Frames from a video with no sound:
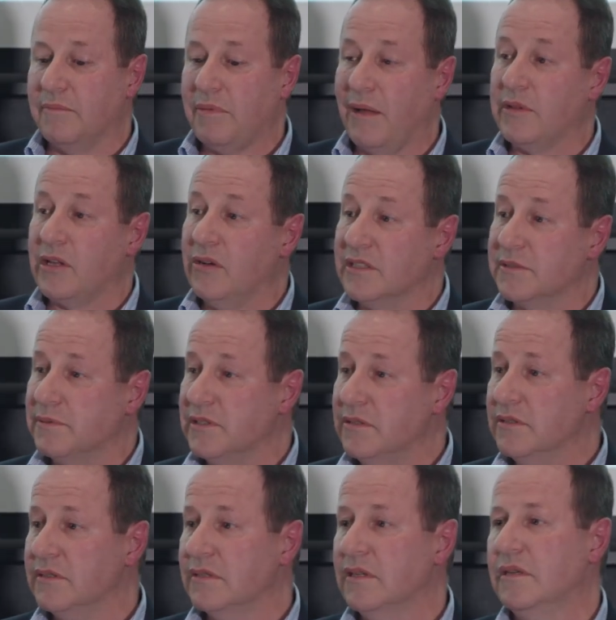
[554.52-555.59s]
public
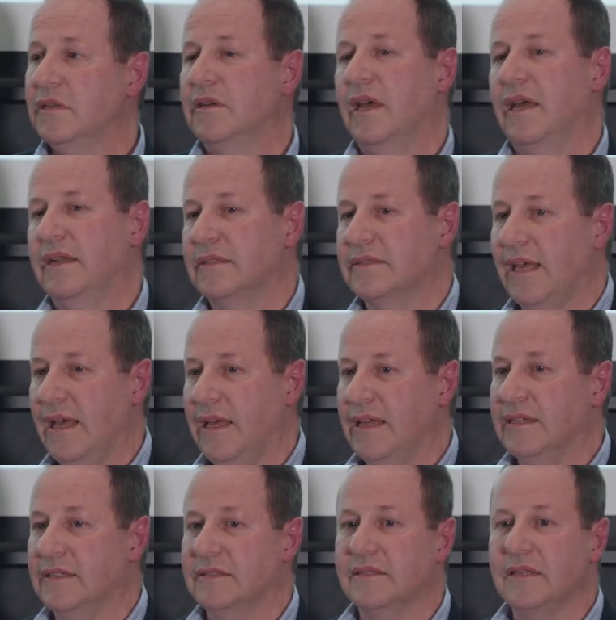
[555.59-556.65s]
hospitals, and
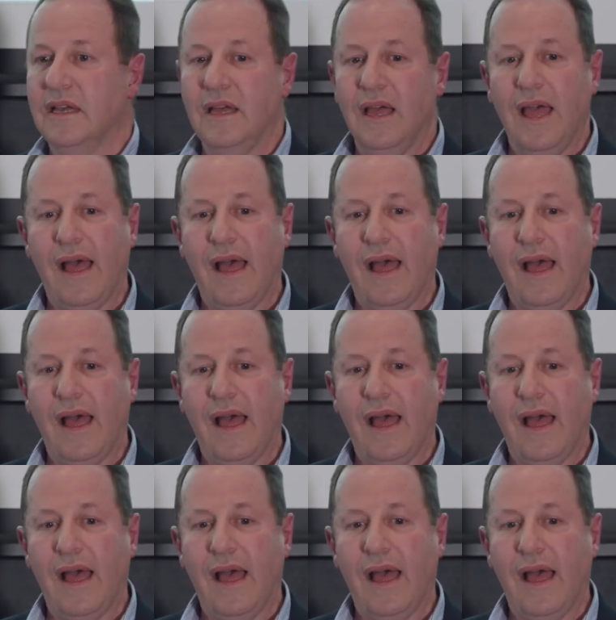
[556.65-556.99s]
it's